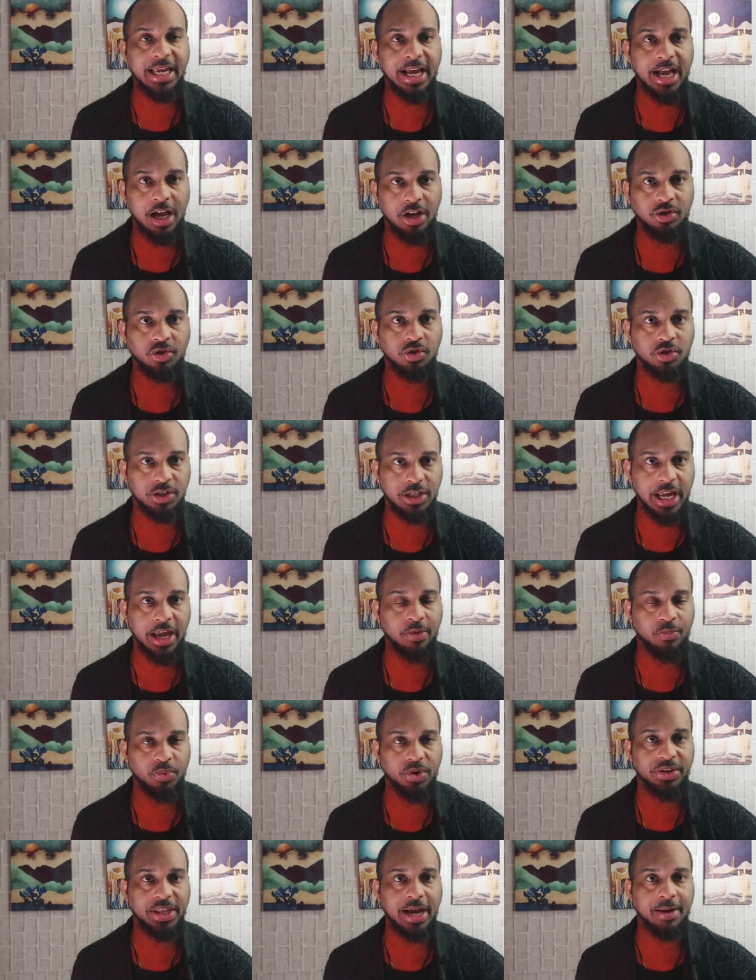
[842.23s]
they
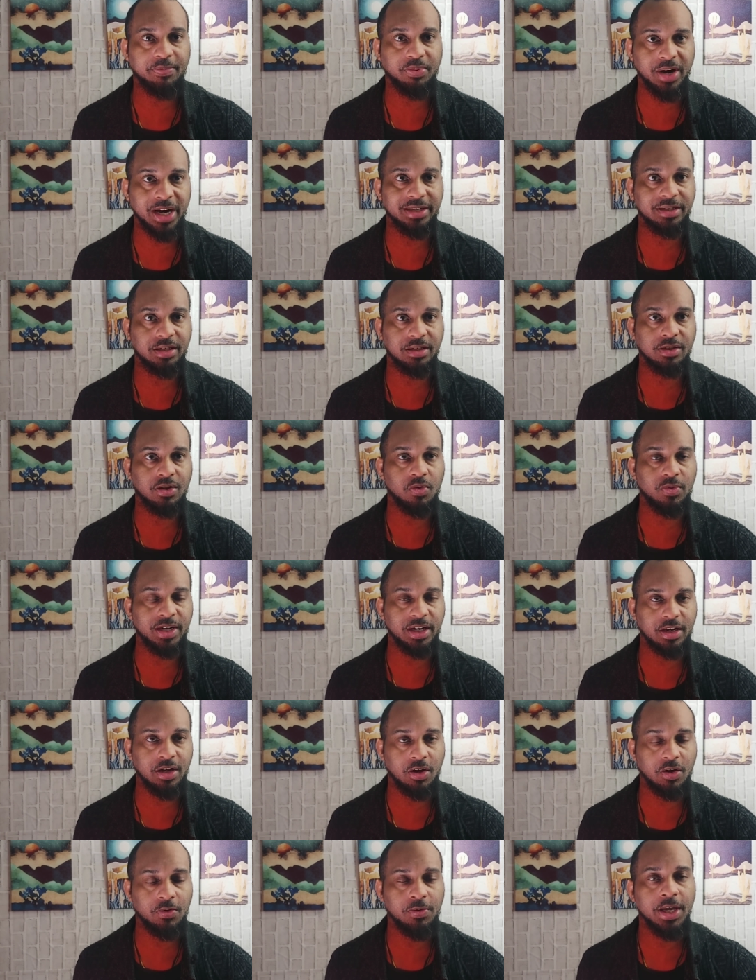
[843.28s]
understand where that price is going
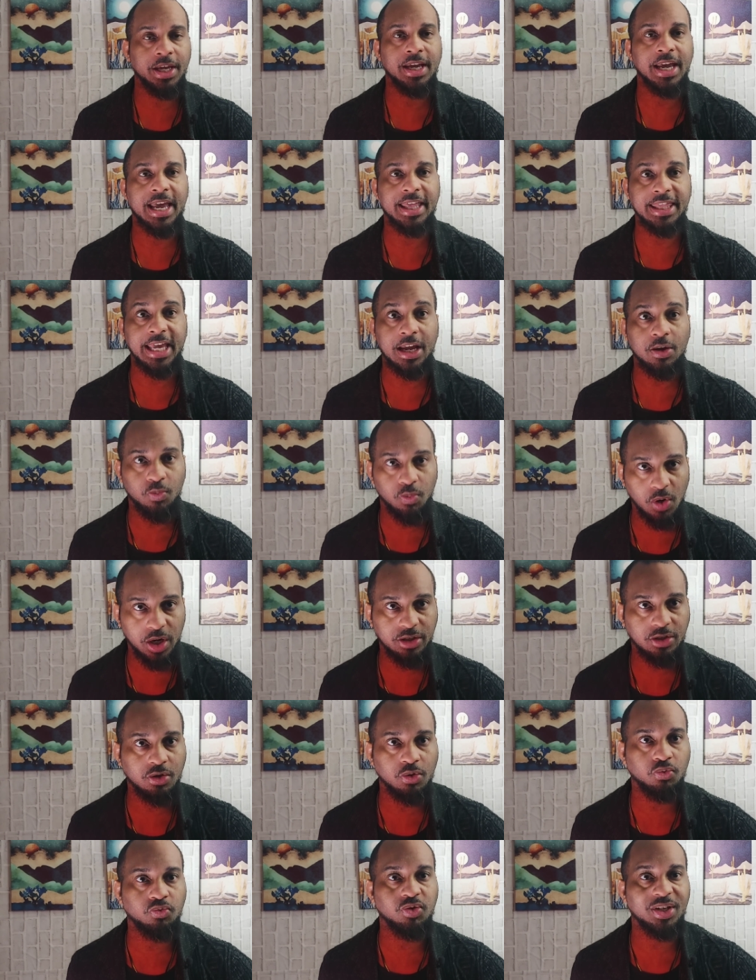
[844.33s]
to go and they
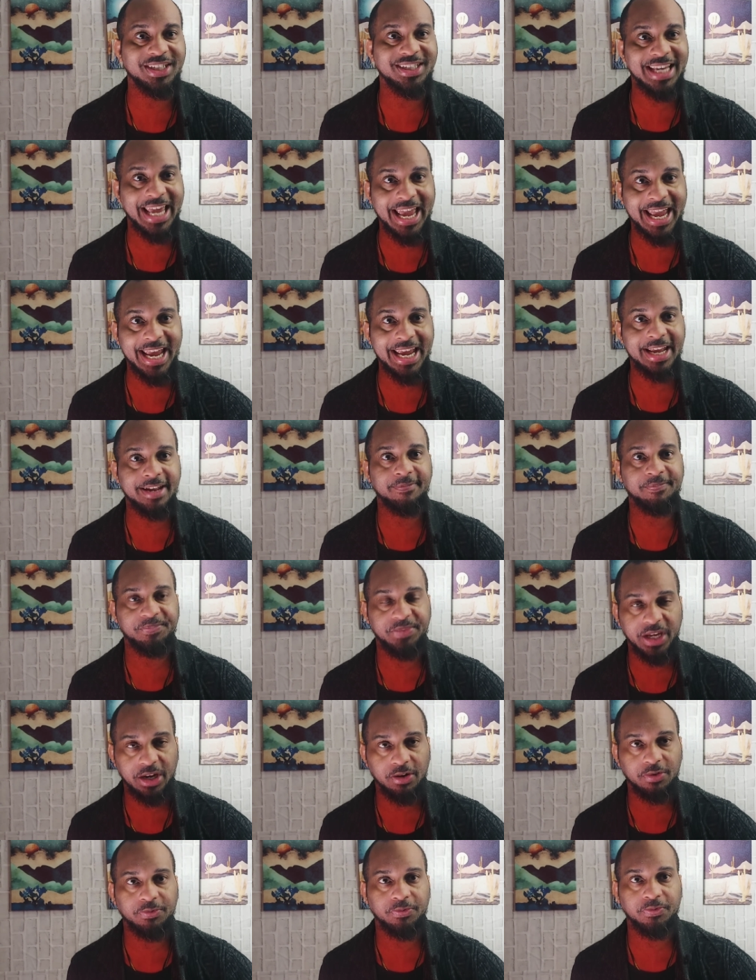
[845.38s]
want to retain
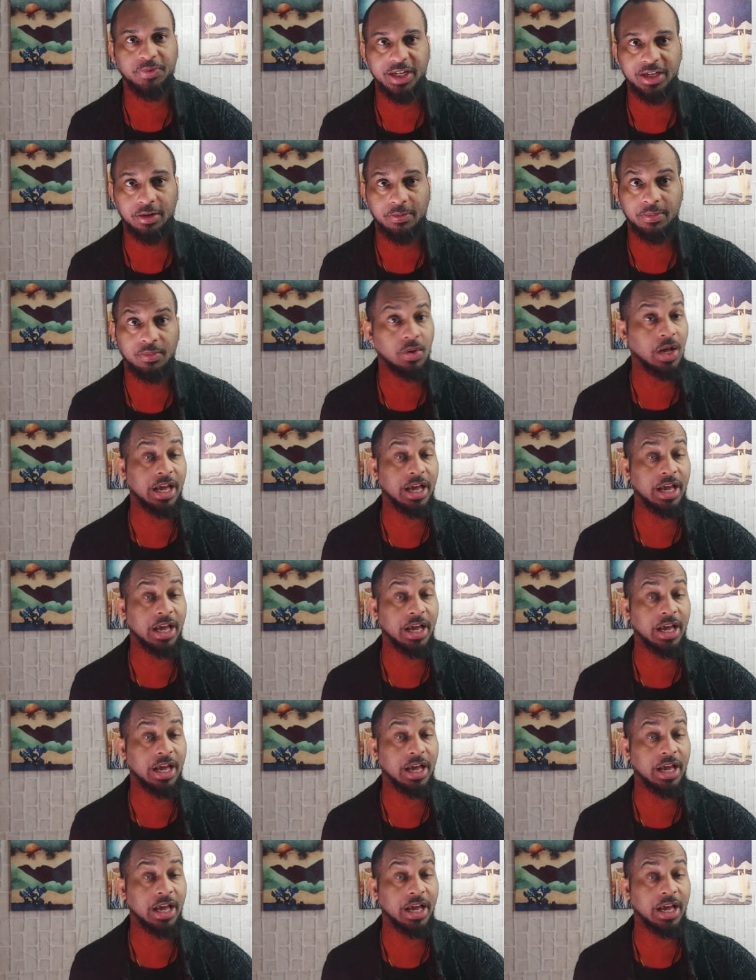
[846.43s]
their freedom,